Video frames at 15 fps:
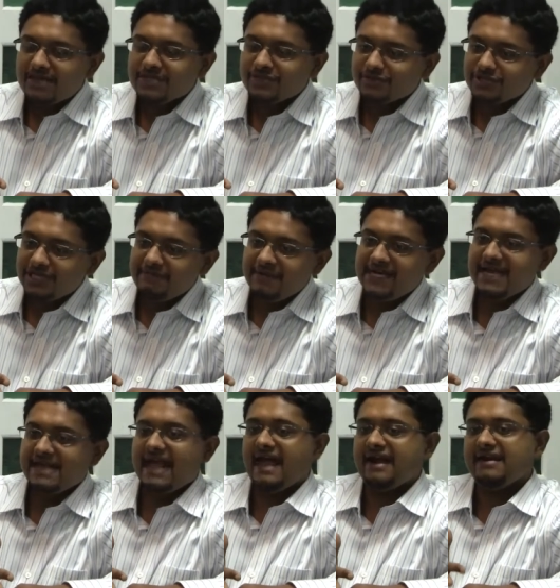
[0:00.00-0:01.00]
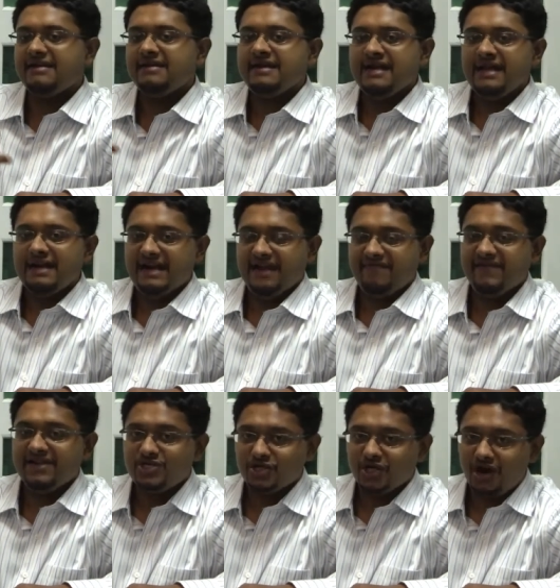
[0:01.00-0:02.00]
Social media can
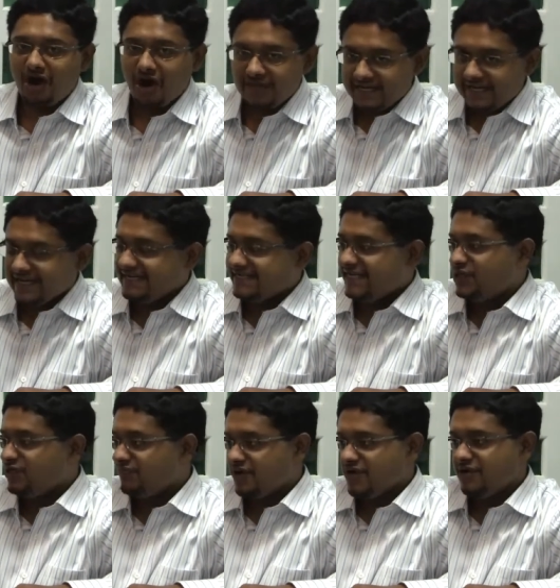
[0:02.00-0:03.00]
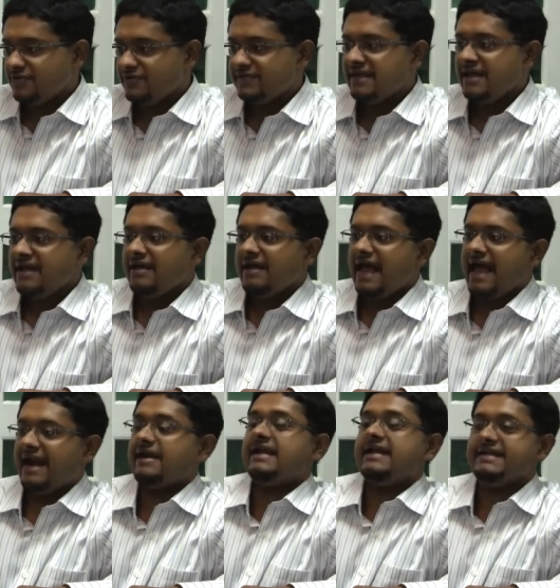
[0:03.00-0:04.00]
leverage on the content you produce,
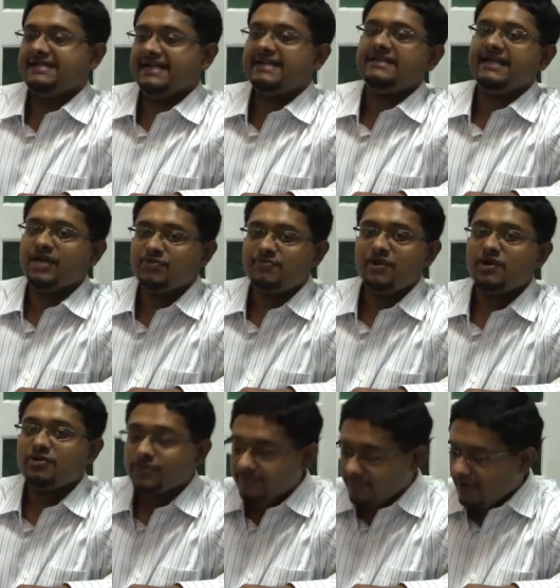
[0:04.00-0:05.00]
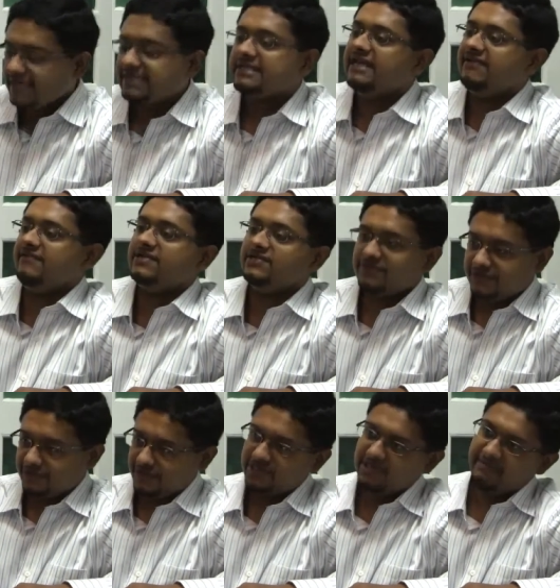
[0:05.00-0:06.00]
and content that you produce must leverage on
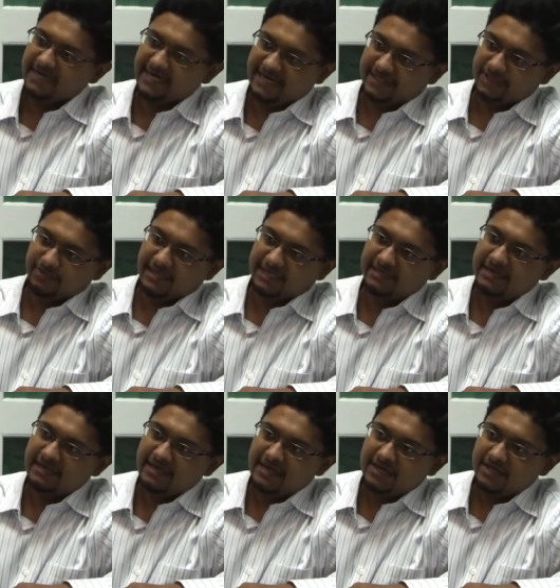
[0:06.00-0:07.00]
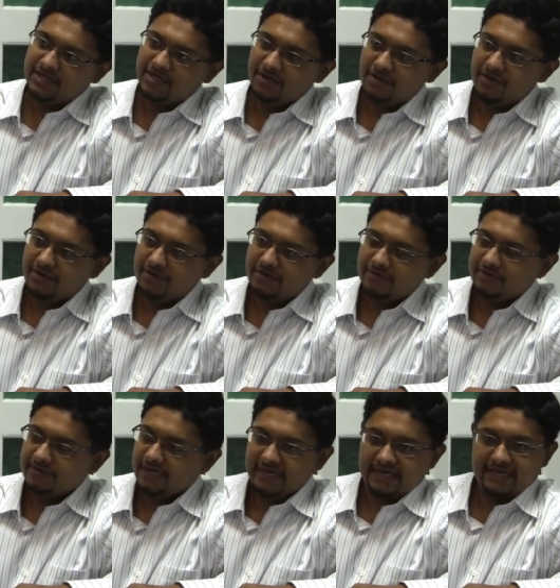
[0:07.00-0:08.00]
social media as well. So
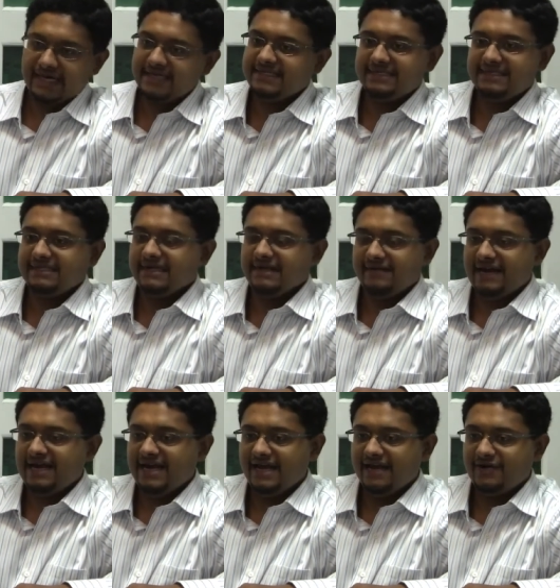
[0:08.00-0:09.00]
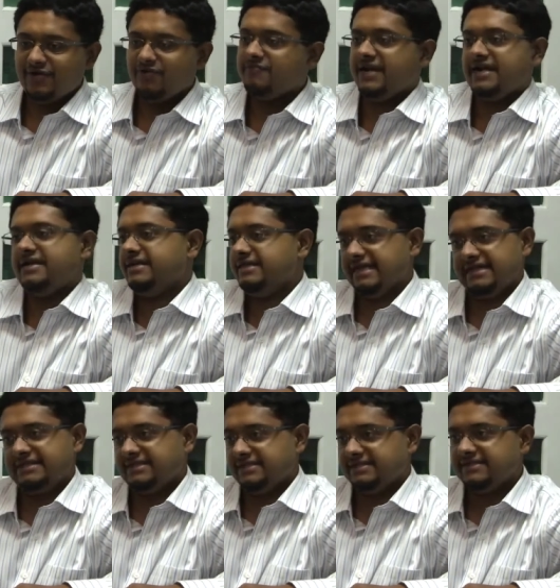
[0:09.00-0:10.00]
it's really a no-brainer in
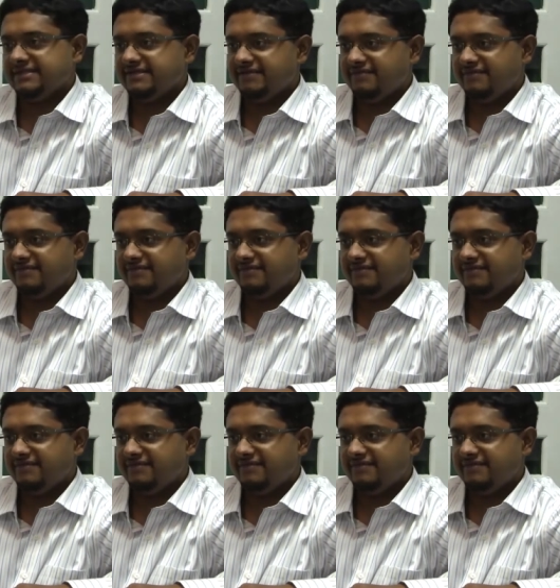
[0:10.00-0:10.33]
that sense.